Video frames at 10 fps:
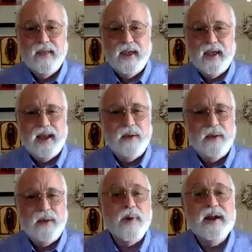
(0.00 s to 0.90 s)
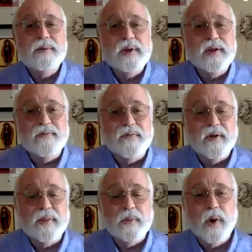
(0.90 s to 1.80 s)
And it reminded me of
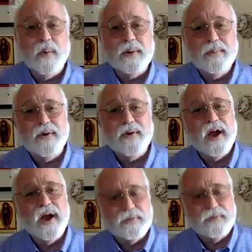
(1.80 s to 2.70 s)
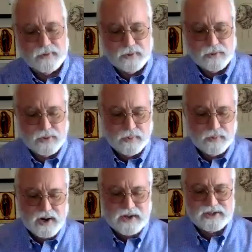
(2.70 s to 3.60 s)
the poet Mary Oliver, who
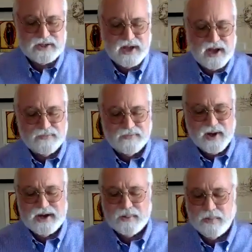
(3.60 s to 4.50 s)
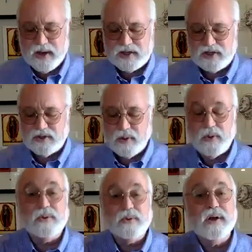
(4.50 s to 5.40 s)
writes, I find my
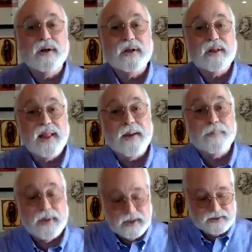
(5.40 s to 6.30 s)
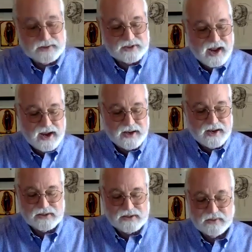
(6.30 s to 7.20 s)
soul clapping its
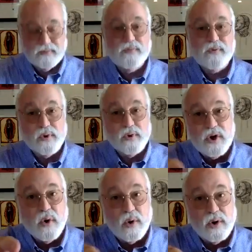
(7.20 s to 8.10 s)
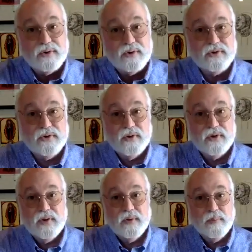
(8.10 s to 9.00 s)
hands for yours
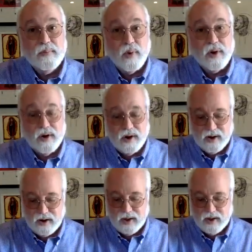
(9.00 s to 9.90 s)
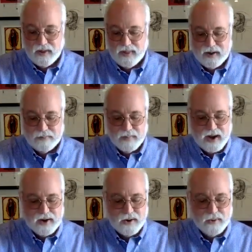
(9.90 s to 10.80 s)
more than
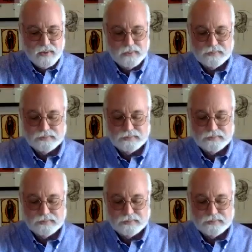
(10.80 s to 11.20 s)
my own.